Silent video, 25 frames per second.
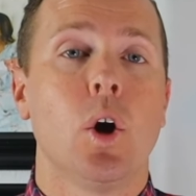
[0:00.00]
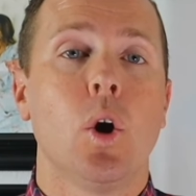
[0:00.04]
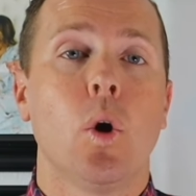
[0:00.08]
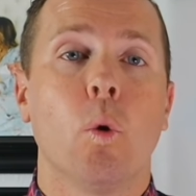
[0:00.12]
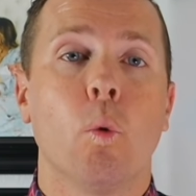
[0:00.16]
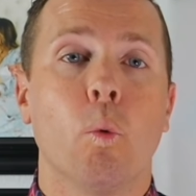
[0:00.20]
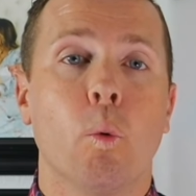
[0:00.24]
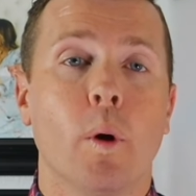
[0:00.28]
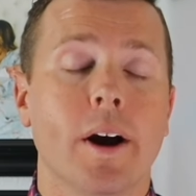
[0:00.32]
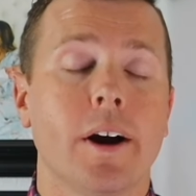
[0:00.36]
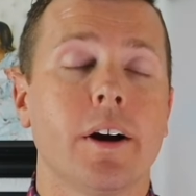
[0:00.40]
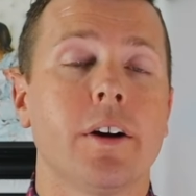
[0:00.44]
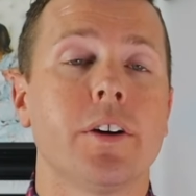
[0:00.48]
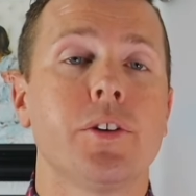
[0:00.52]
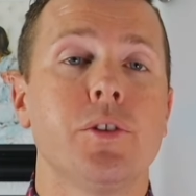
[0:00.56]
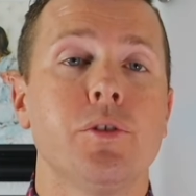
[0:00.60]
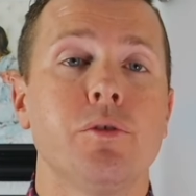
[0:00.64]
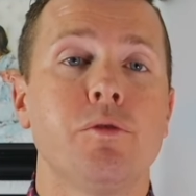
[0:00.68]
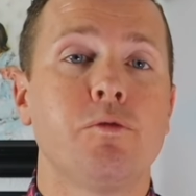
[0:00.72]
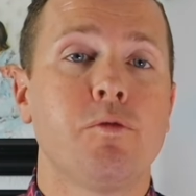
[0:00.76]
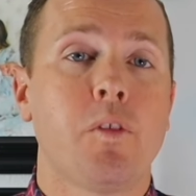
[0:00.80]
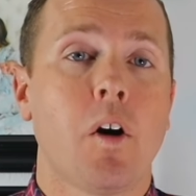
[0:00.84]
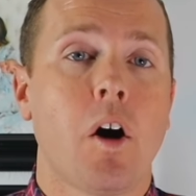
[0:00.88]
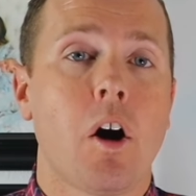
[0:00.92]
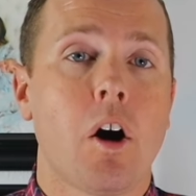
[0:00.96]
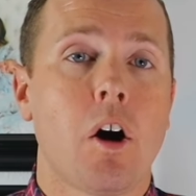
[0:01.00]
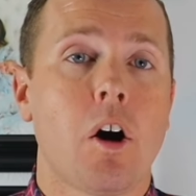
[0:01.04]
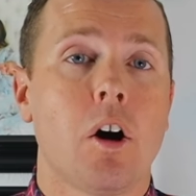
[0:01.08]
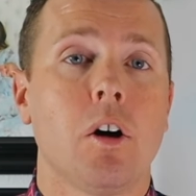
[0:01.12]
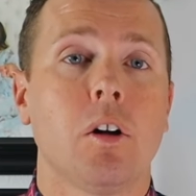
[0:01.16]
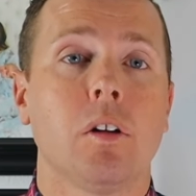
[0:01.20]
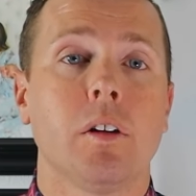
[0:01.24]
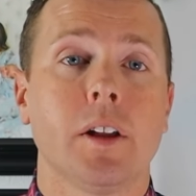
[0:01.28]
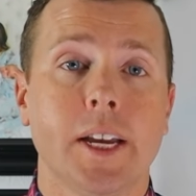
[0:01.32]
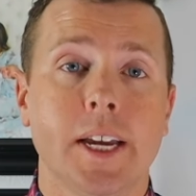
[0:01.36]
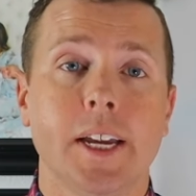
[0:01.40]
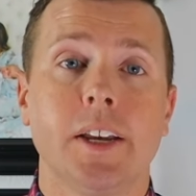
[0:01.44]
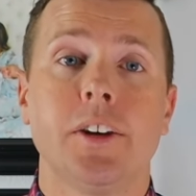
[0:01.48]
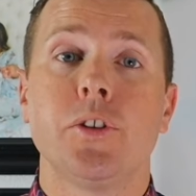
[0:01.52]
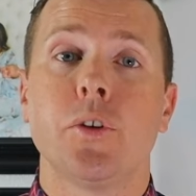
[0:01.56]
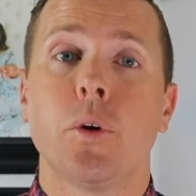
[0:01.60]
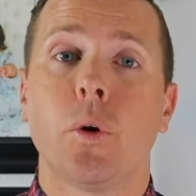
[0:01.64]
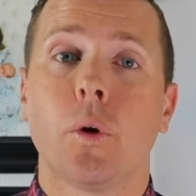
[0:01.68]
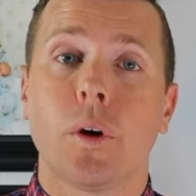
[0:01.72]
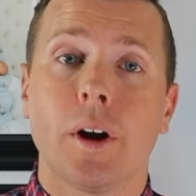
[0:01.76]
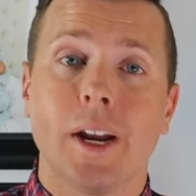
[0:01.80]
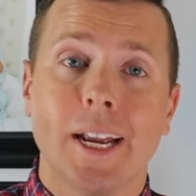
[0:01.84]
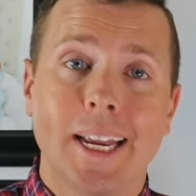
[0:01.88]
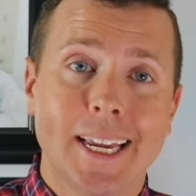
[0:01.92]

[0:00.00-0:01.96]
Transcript: where you fall in your